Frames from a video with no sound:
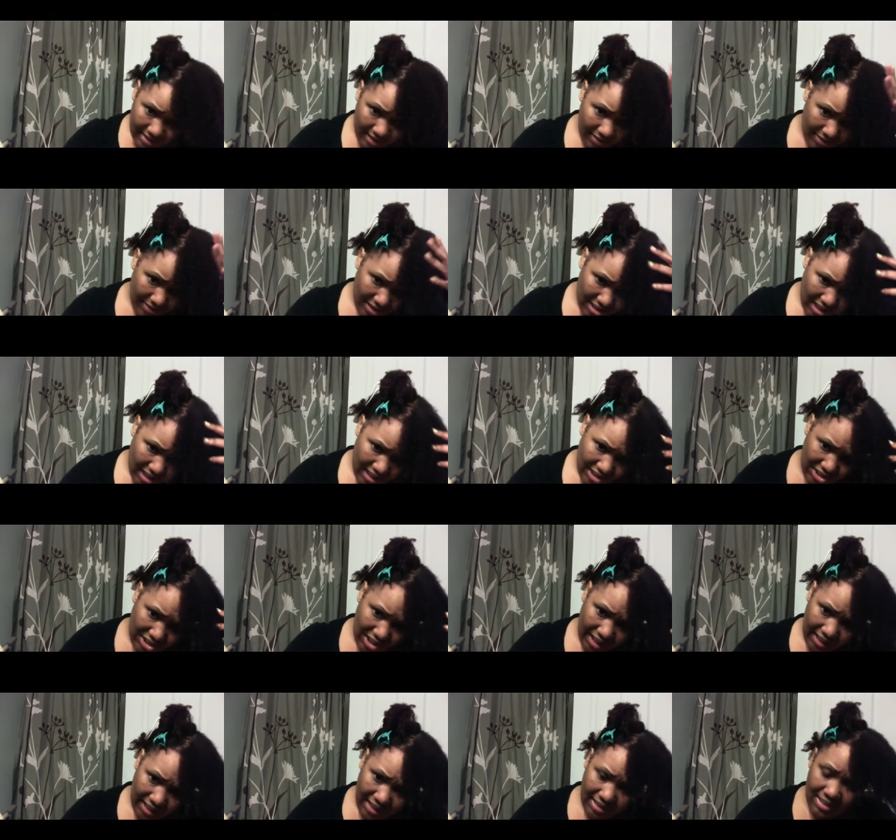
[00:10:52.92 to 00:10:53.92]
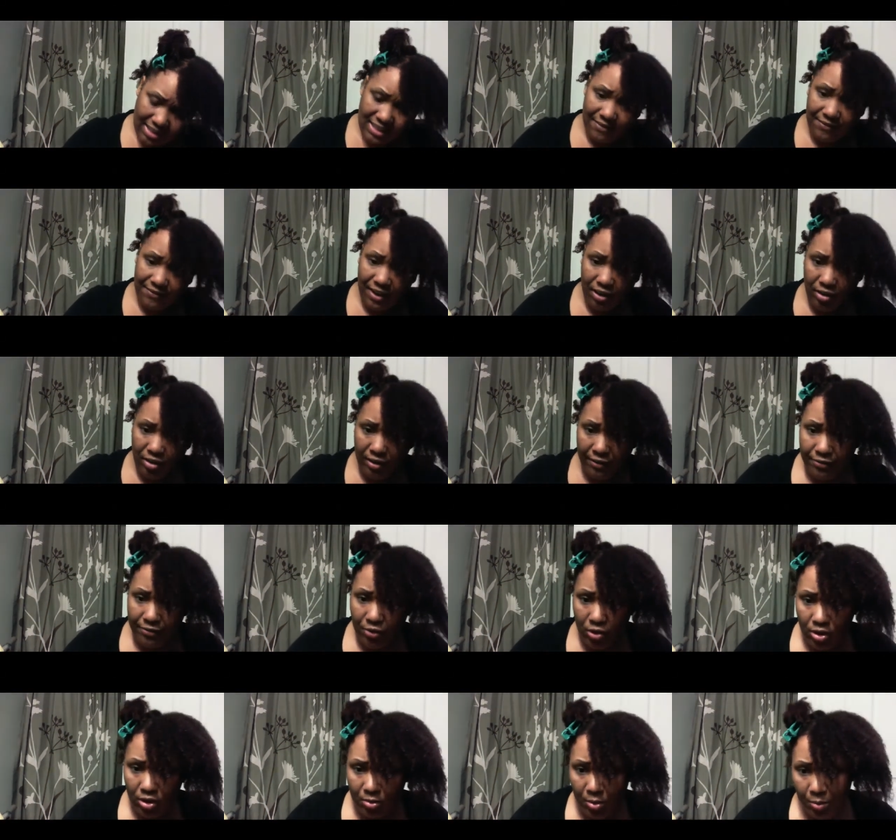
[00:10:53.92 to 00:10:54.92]
give it a chance. Check it out. It's a very
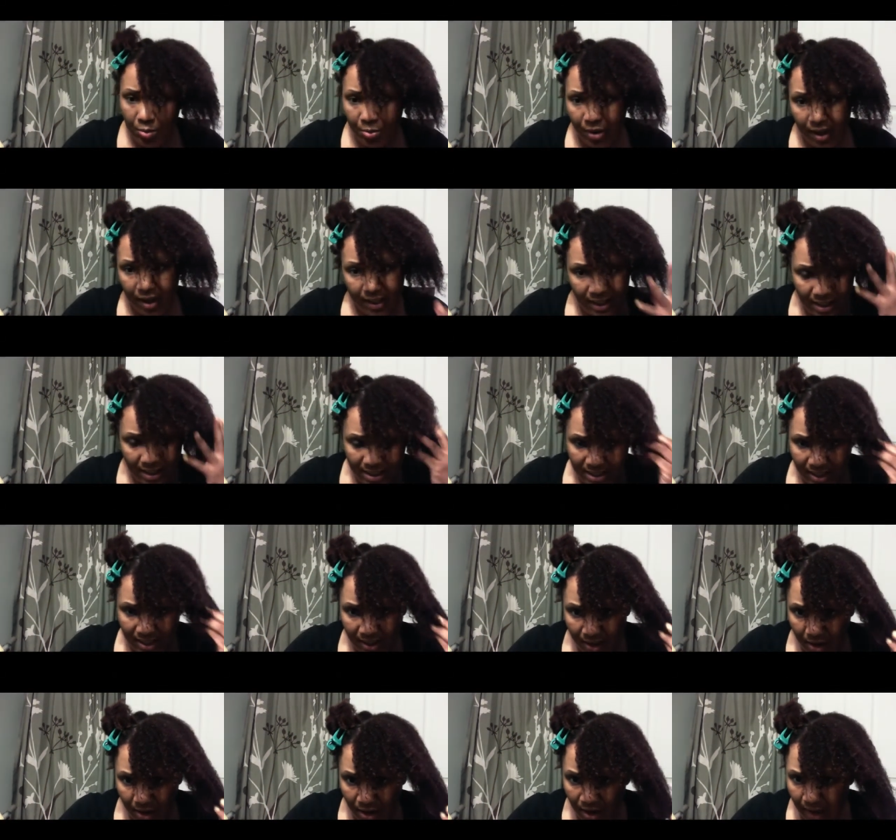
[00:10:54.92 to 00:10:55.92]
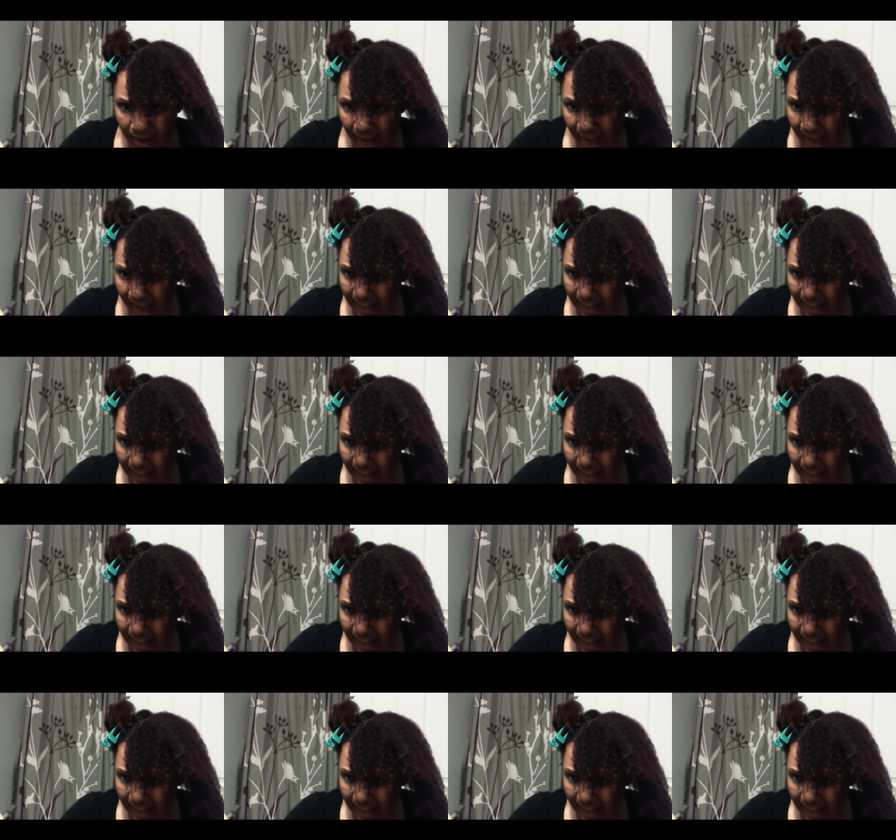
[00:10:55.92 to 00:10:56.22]
affordable product at